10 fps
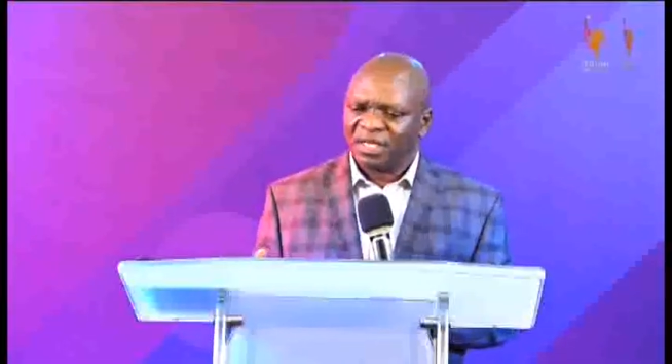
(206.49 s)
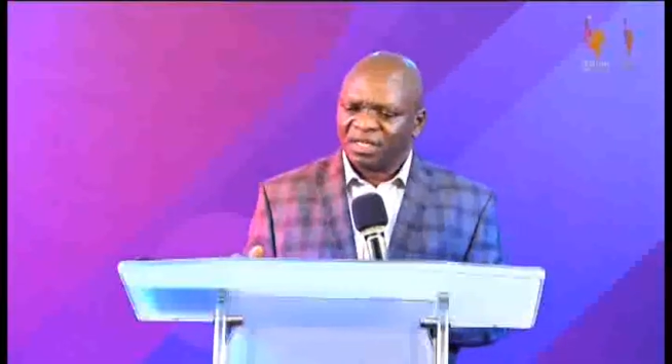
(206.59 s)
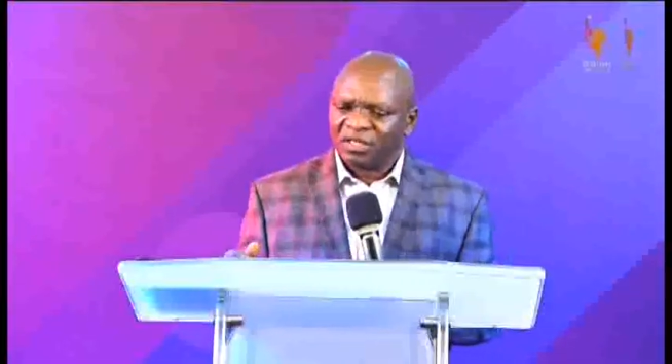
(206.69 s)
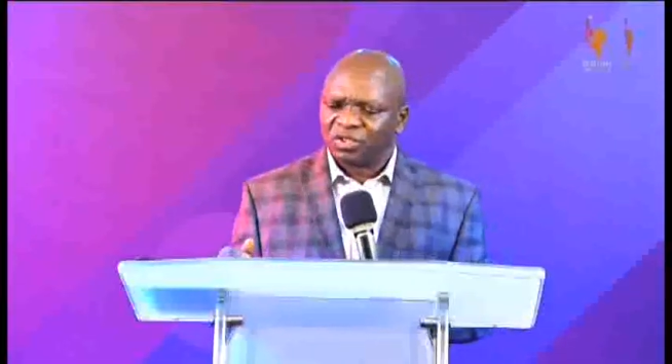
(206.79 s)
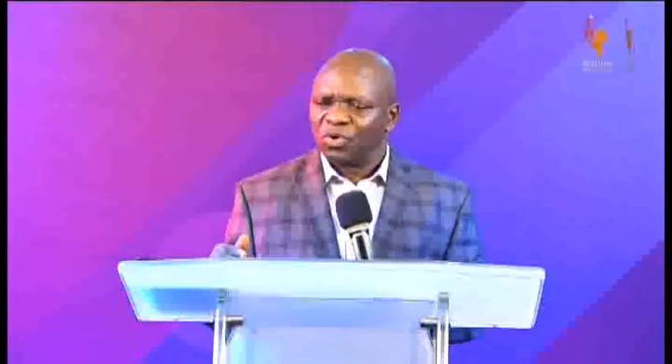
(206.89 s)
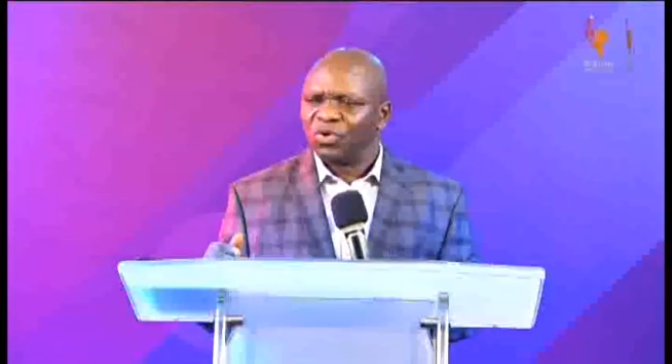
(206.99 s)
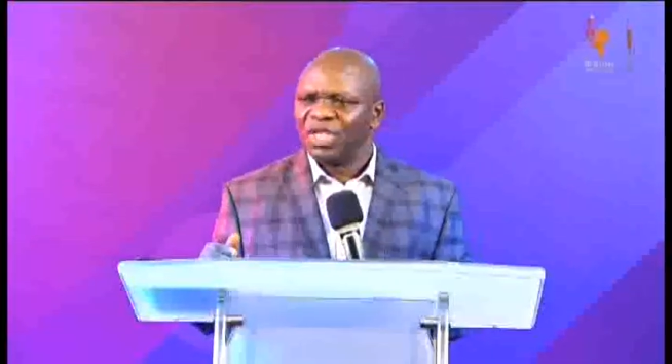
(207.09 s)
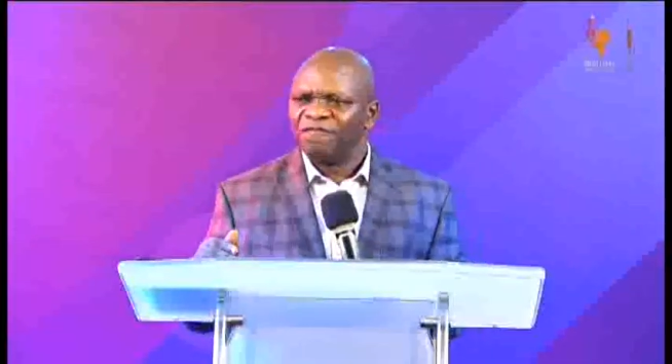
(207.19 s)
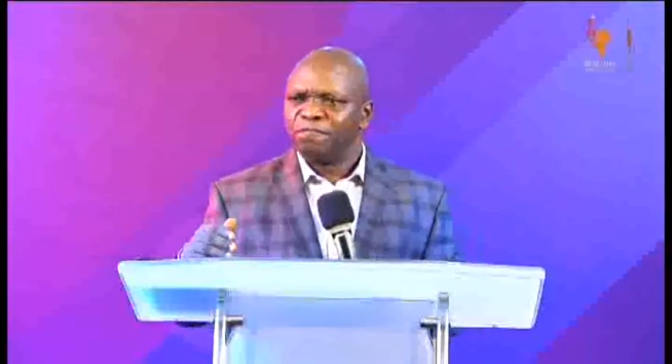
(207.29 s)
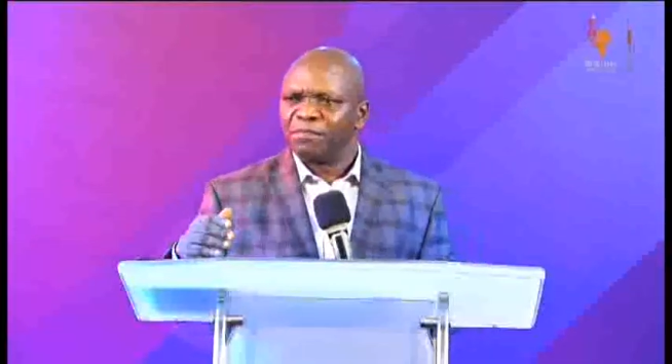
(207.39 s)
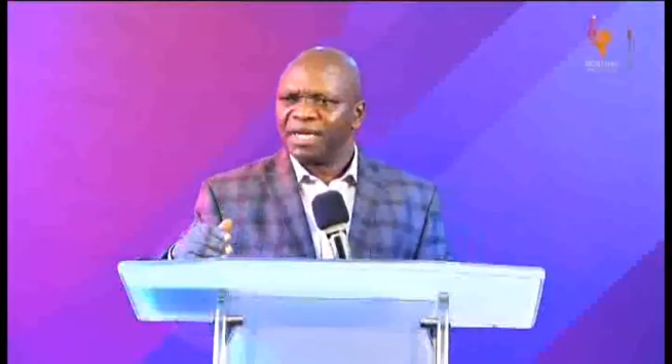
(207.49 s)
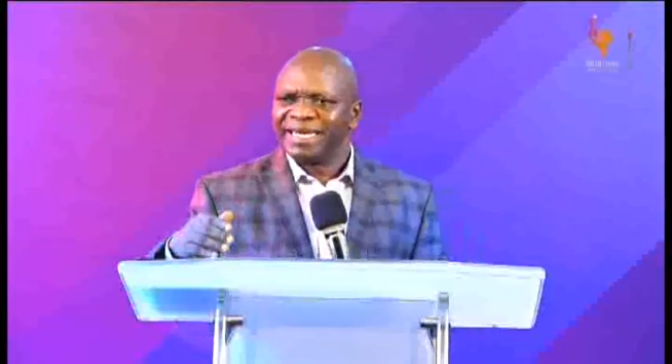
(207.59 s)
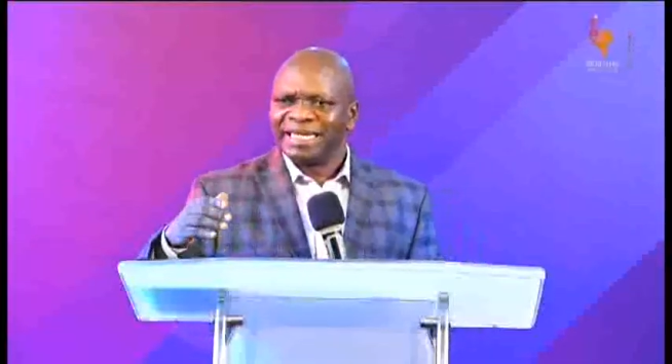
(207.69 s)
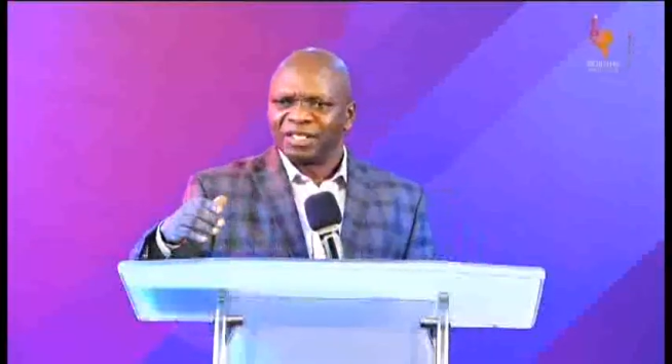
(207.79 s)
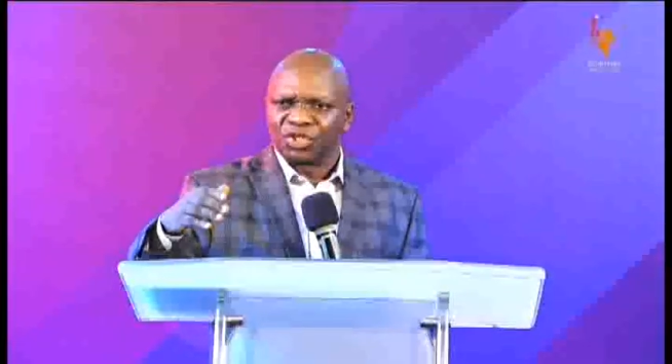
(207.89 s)
So if
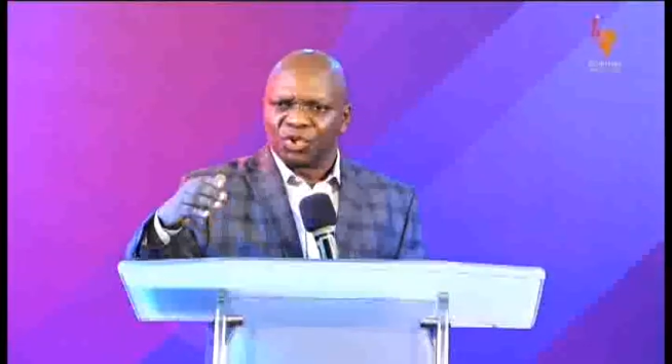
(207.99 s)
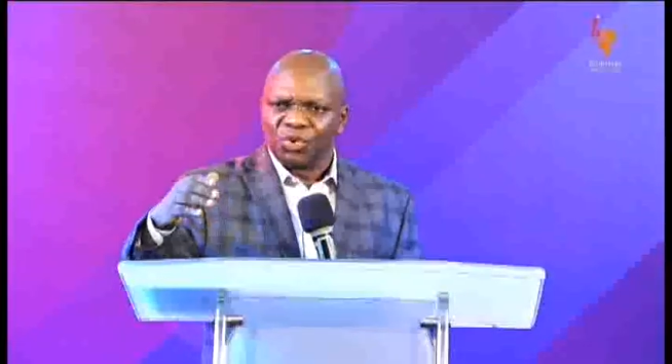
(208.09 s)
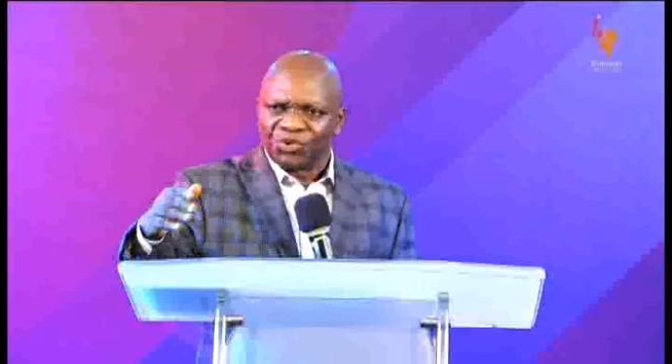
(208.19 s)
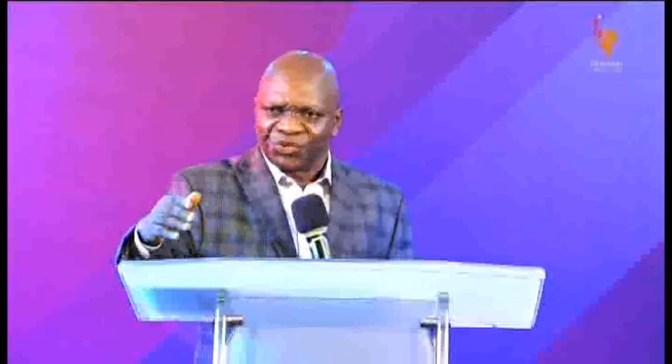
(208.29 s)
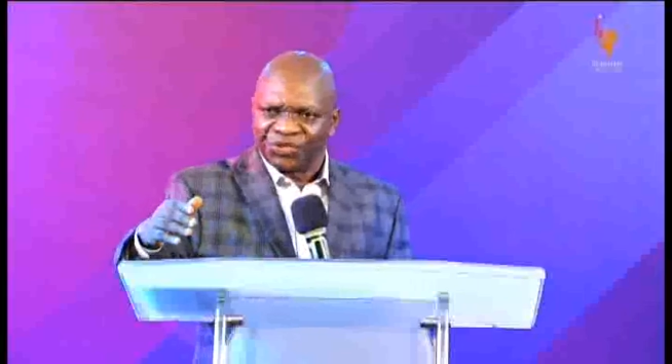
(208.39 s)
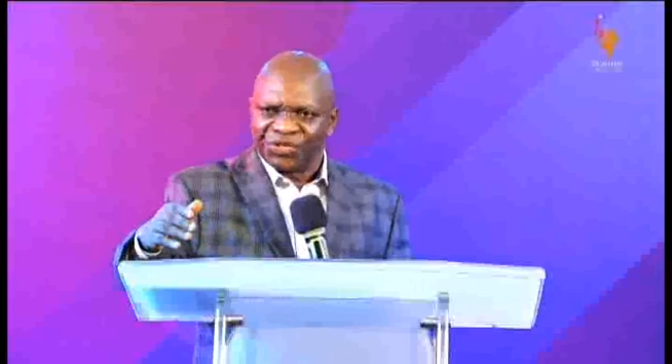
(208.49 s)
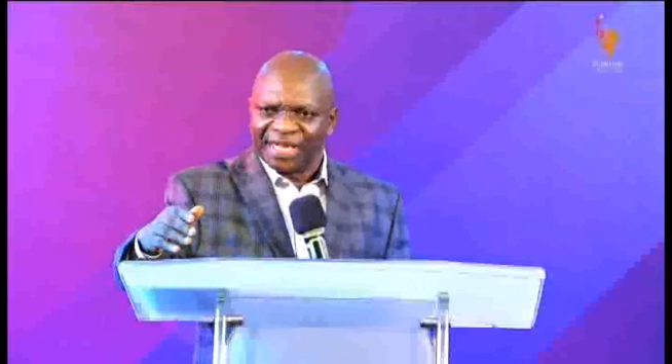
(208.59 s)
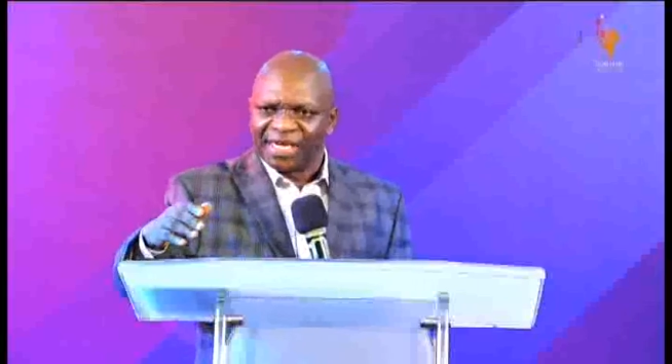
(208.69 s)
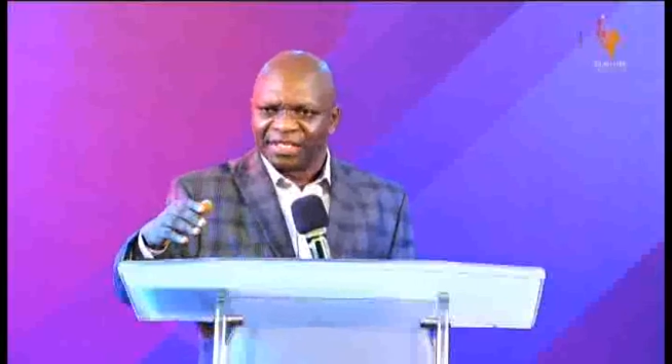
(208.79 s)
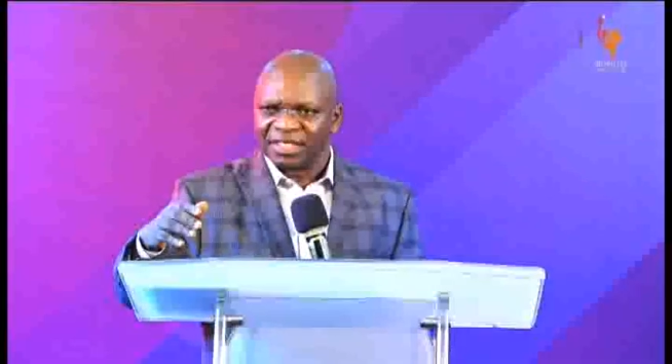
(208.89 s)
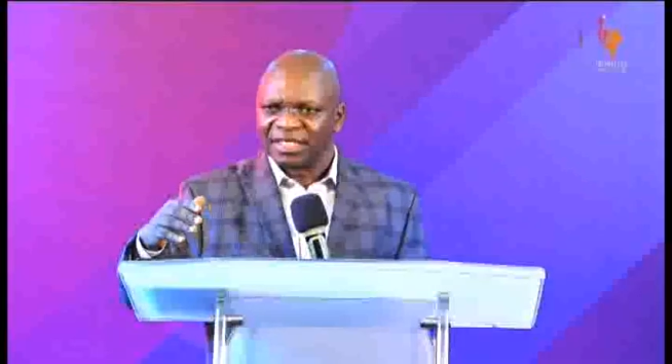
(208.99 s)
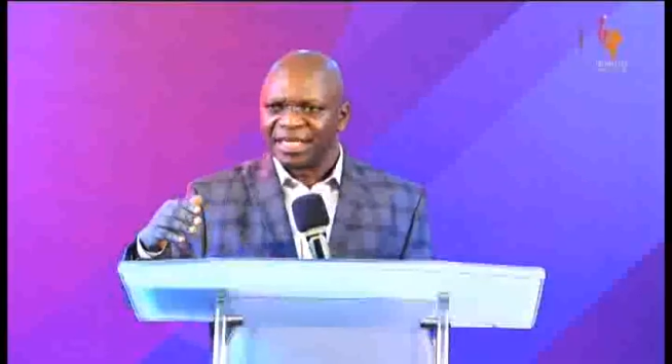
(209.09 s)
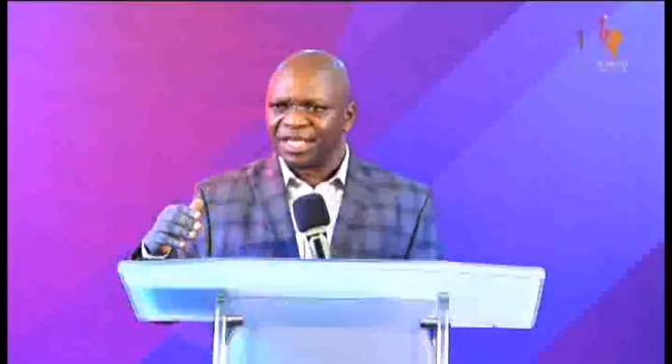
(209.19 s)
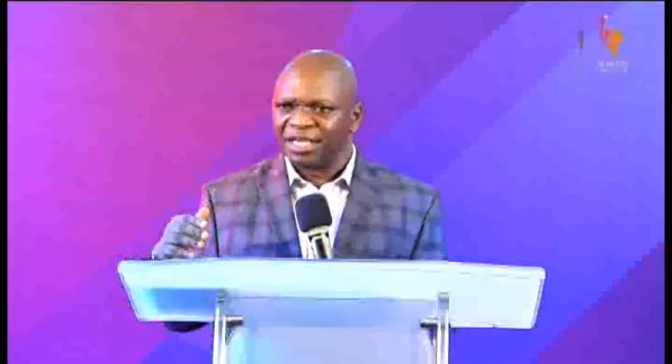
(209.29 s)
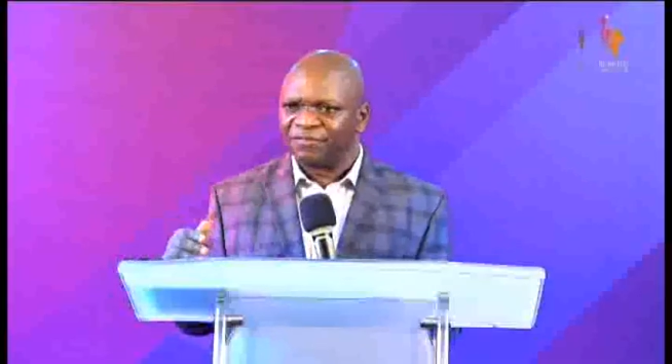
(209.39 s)
money is good, then it is a
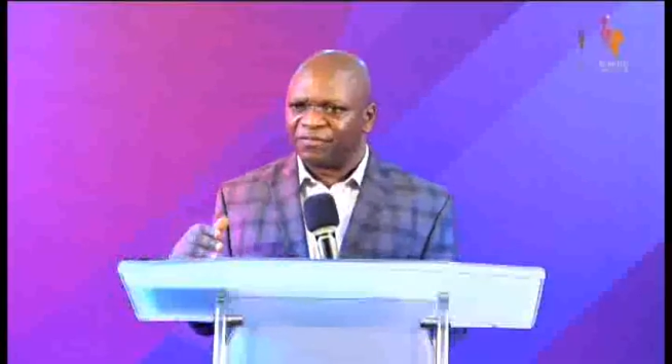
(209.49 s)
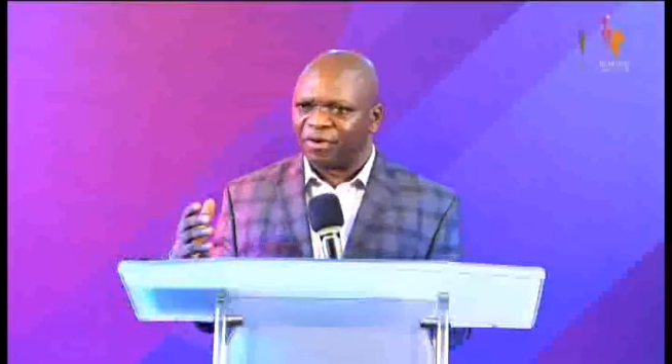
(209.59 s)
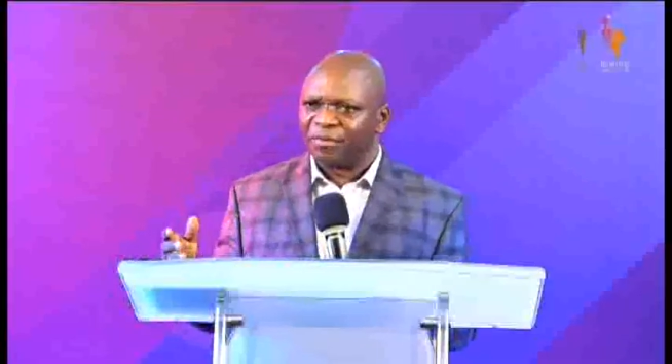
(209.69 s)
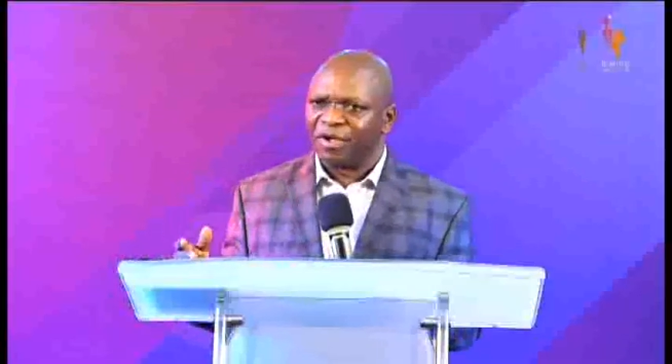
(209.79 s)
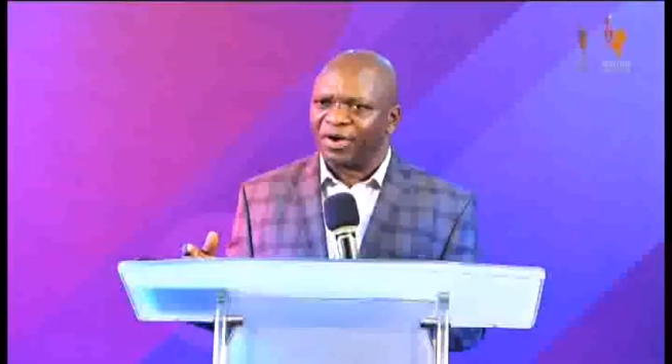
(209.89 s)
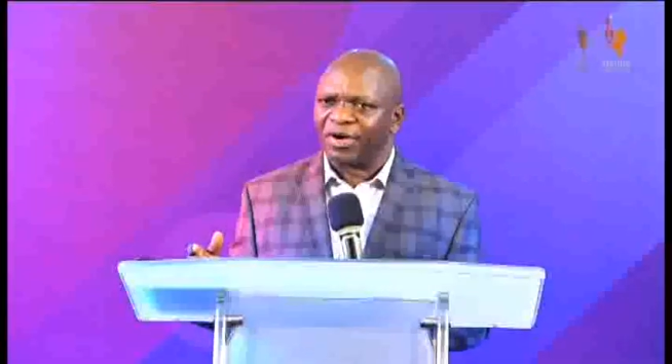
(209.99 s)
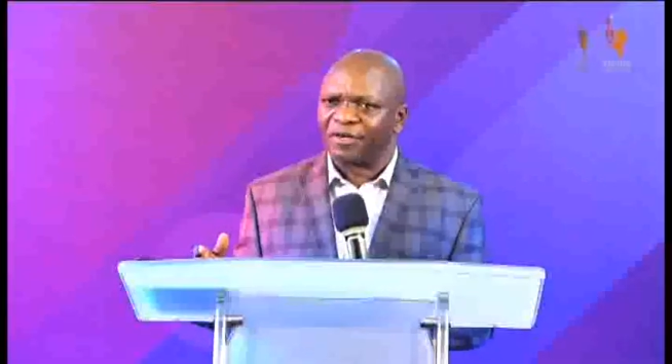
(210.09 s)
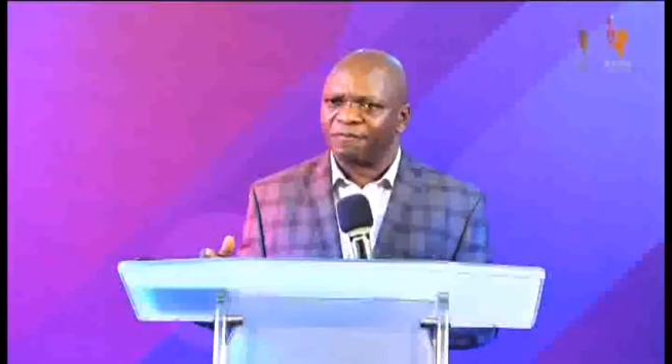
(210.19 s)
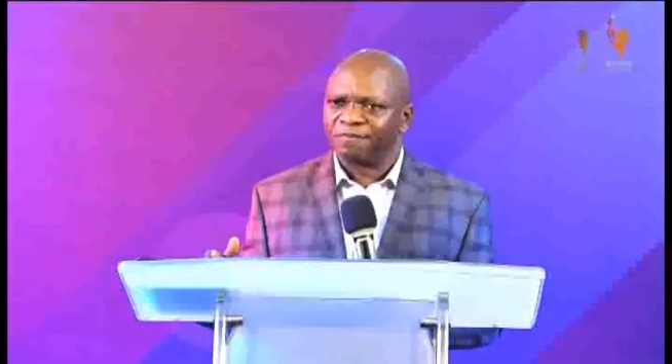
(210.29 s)
gift from God.